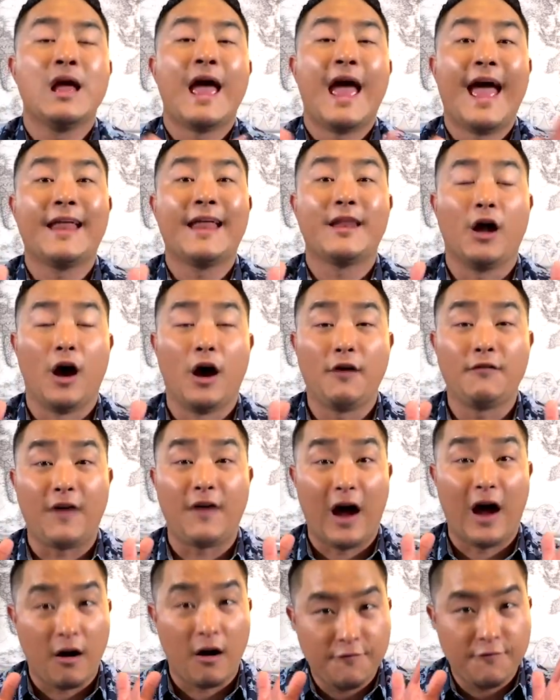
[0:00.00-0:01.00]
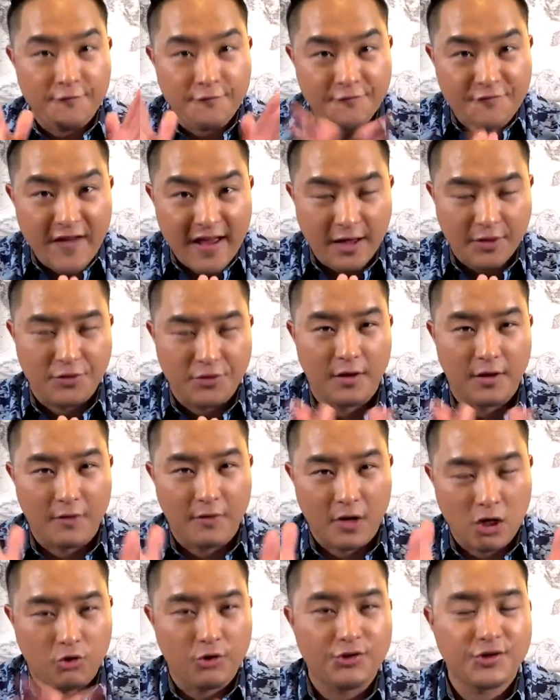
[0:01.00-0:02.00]
and of our faith, of
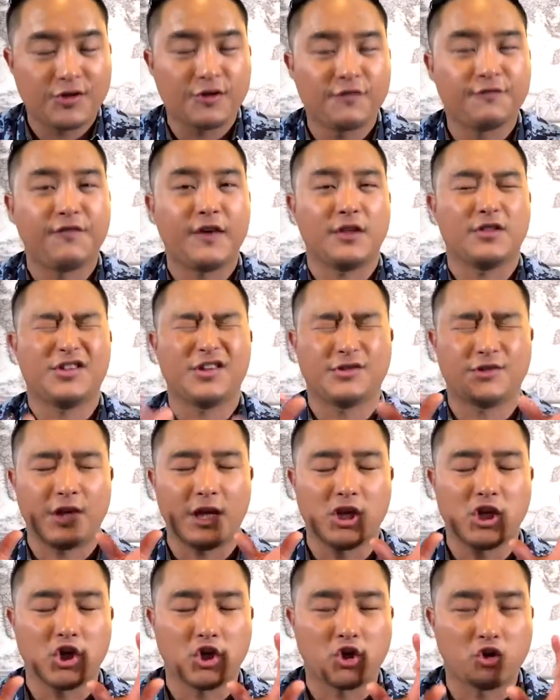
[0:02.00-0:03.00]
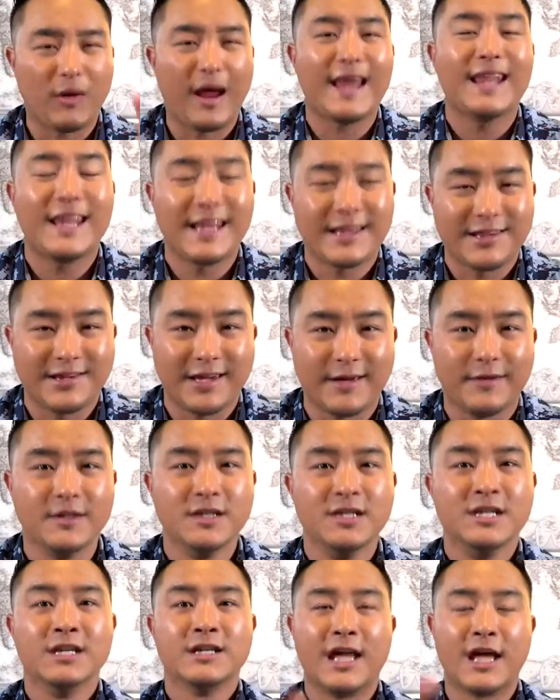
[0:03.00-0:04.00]
our Christian faith, the centrality
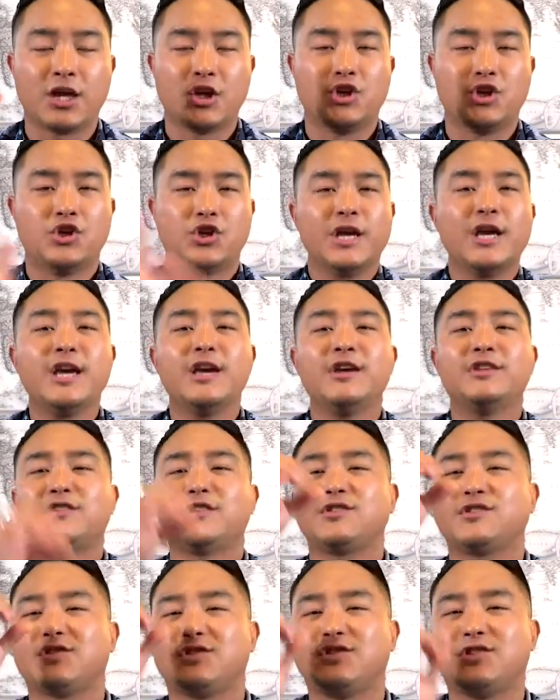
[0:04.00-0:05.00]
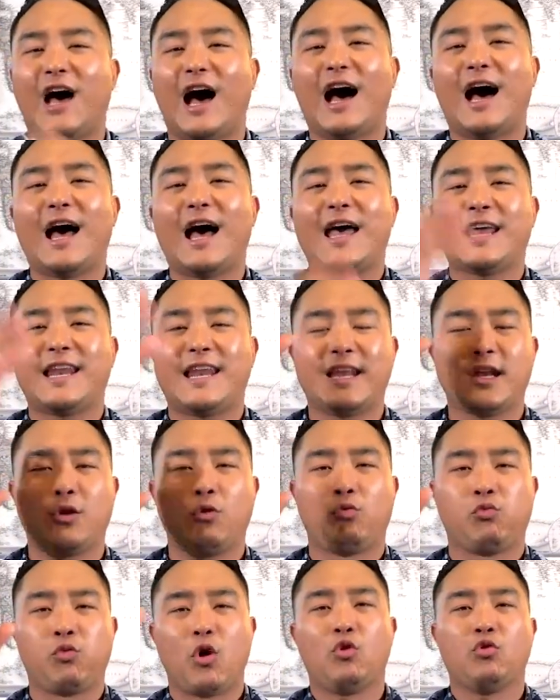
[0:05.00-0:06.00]
that Jesus died and
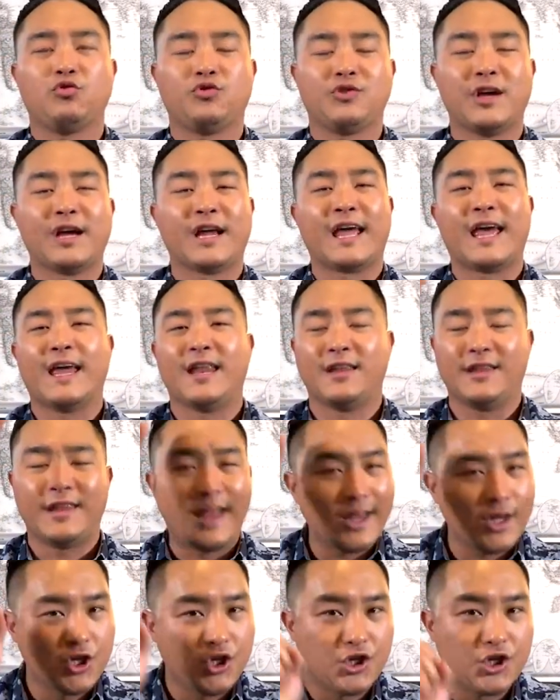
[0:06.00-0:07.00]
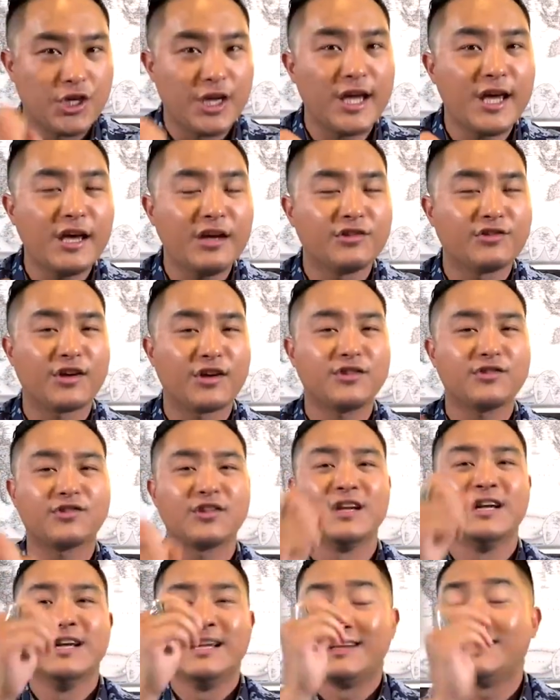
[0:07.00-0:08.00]
he rose again, that Jesus
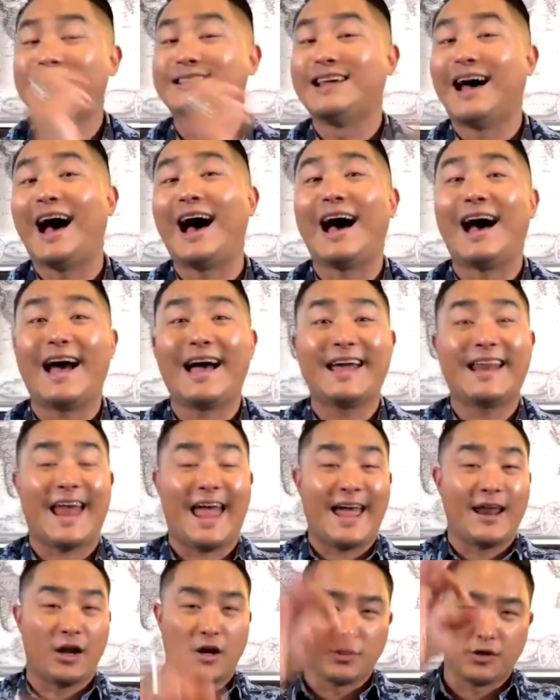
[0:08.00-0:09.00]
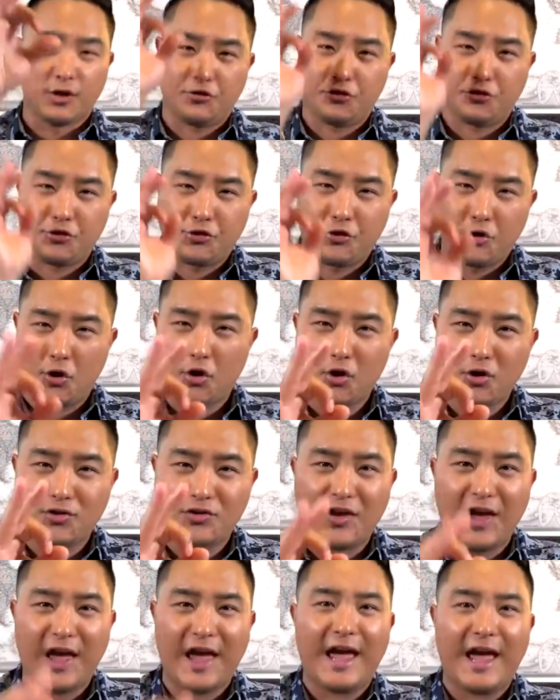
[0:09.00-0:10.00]
died and on the third
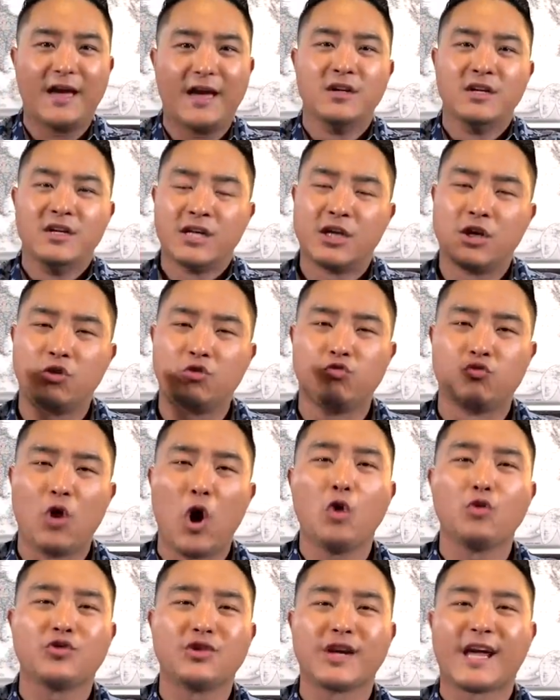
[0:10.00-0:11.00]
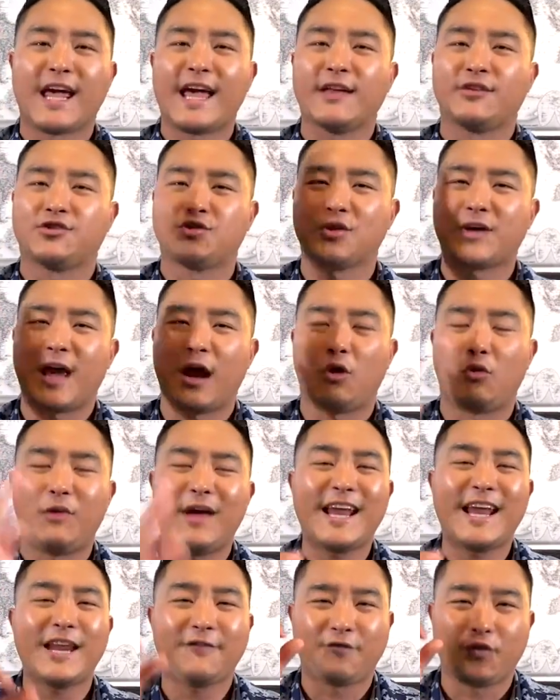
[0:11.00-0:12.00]
day he rose again so get
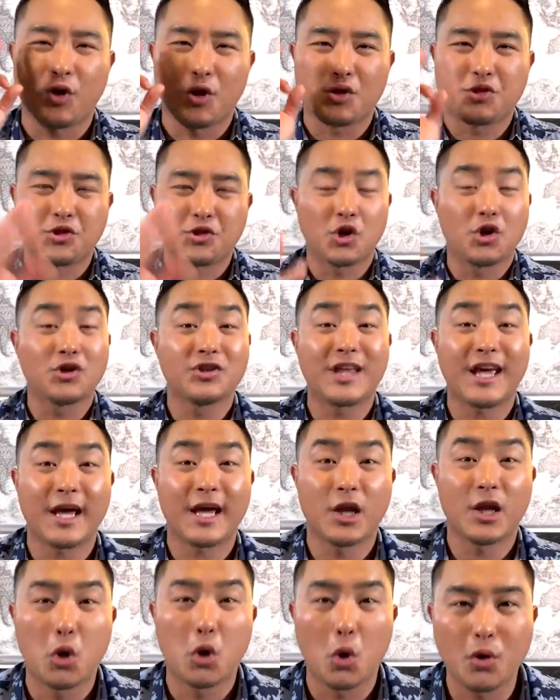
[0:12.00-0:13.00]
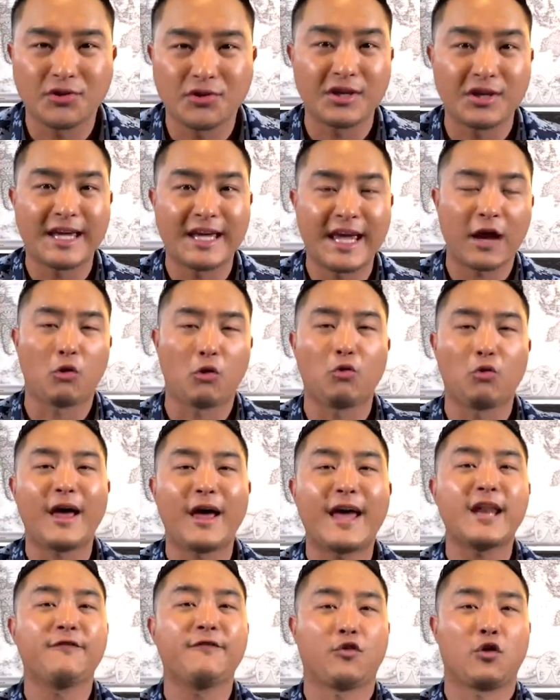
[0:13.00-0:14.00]
ready for a third day anointing get
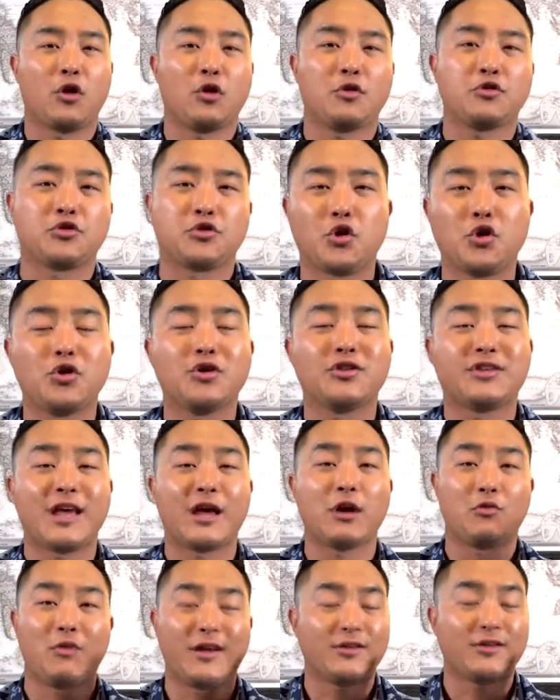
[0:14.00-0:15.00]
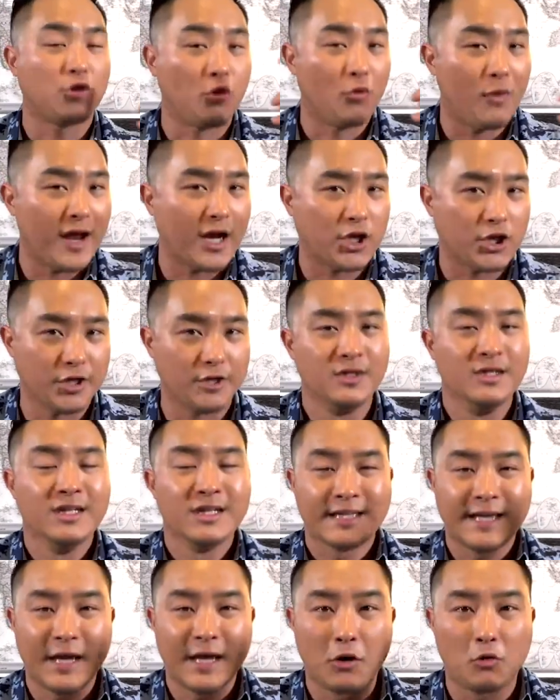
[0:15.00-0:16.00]
ready for a third day resurrection
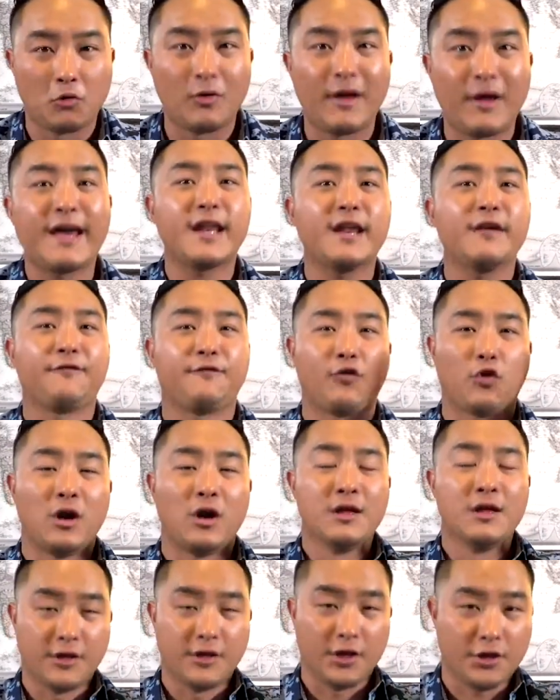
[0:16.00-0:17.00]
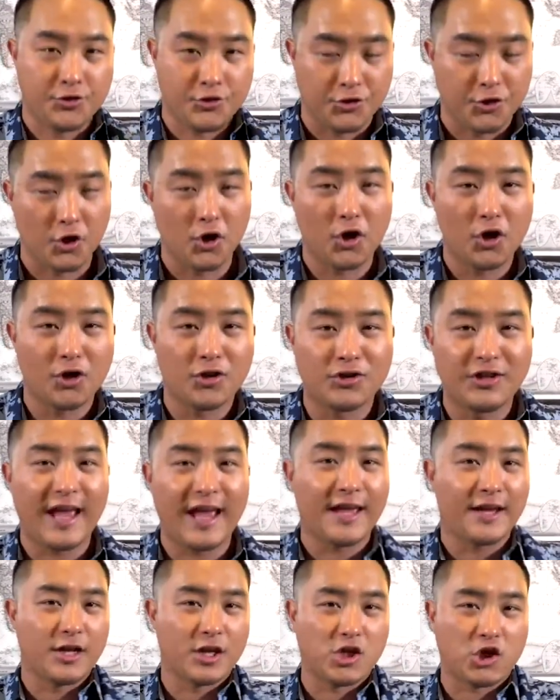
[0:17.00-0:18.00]
get ready for the third
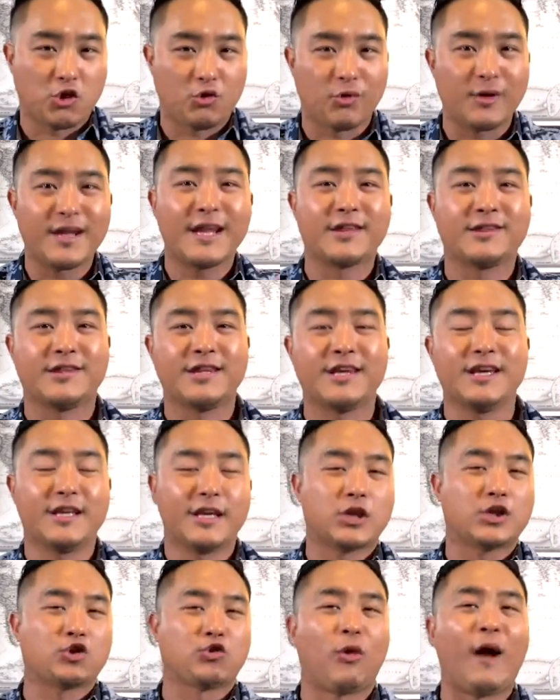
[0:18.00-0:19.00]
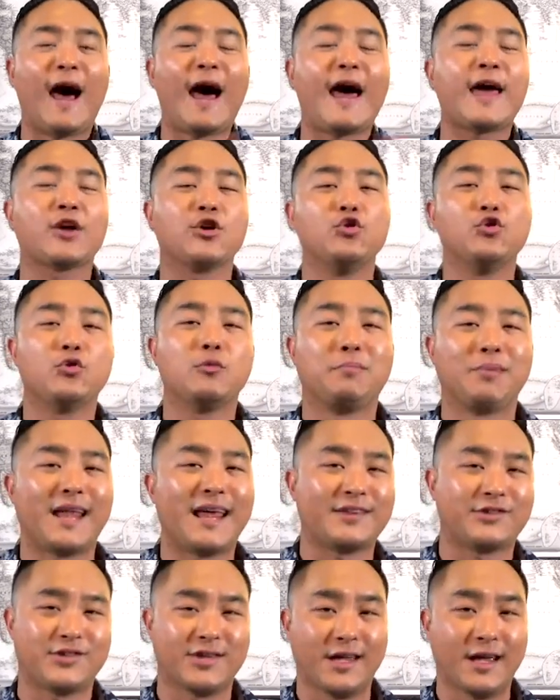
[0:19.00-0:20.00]
day the trinity the triune
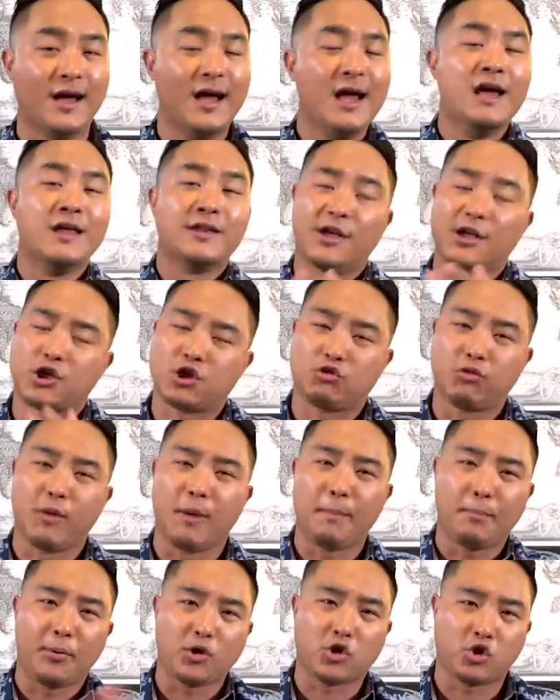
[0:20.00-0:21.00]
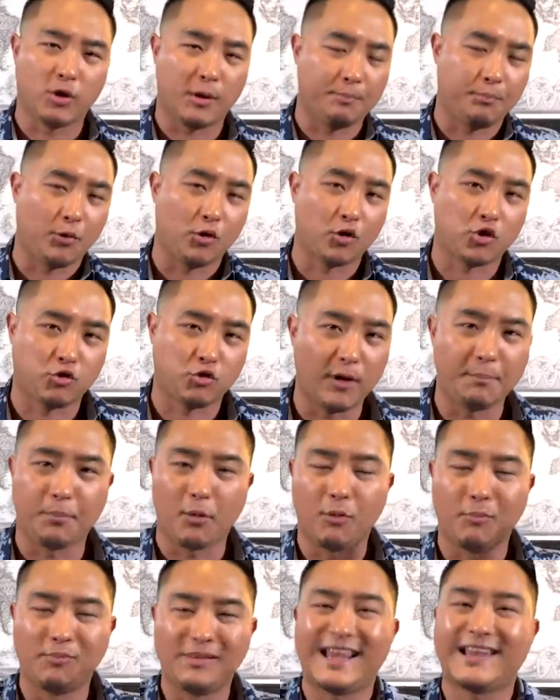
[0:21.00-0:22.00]
blessing the triple triple
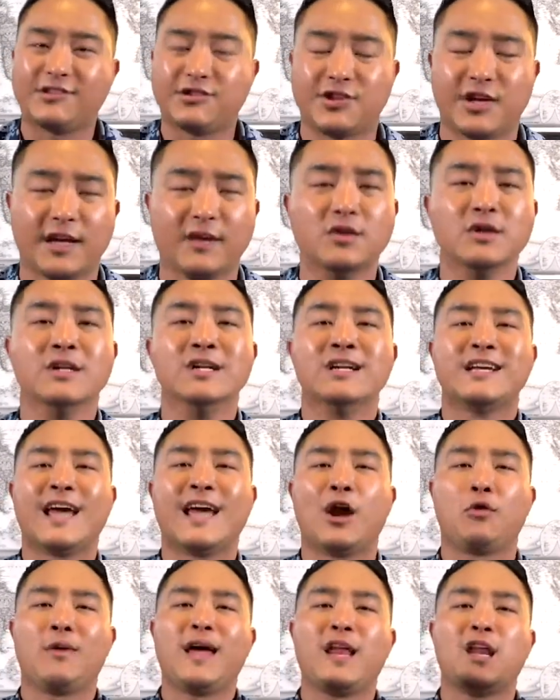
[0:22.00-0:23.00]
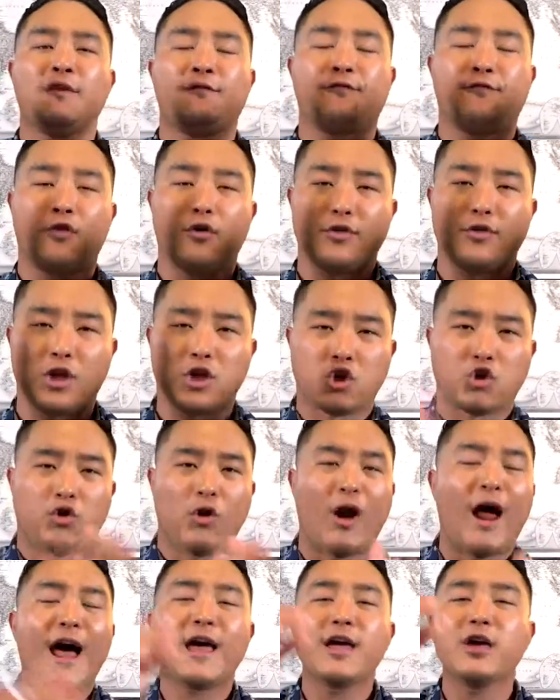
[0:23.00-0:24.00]
triple blessing get ready for the
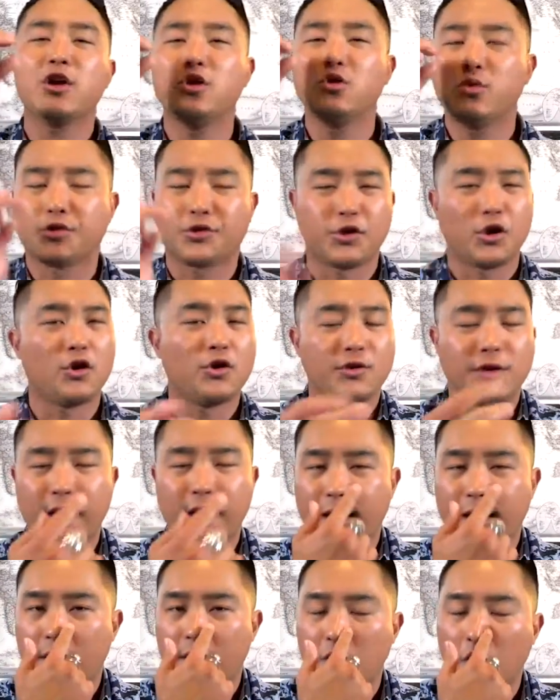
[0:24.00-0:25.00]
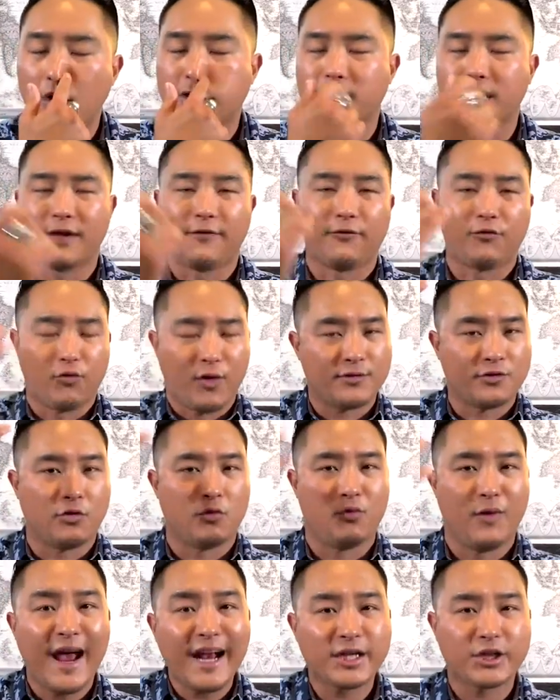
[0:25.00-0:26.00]
triune third day anointing of
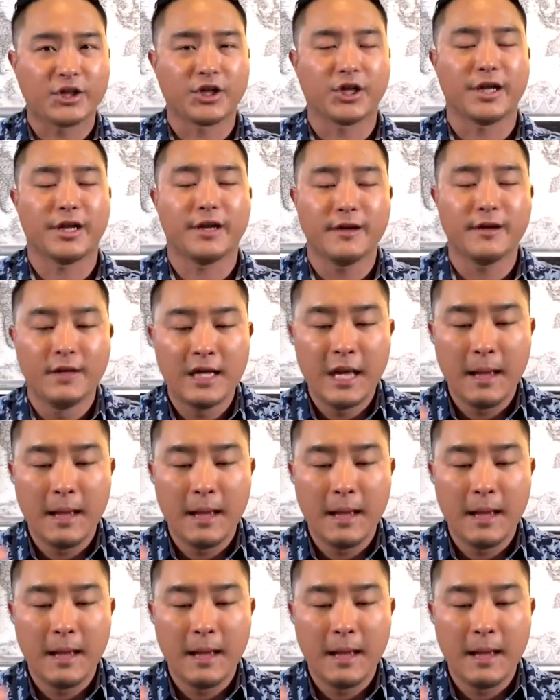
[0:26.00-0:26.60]
resurrection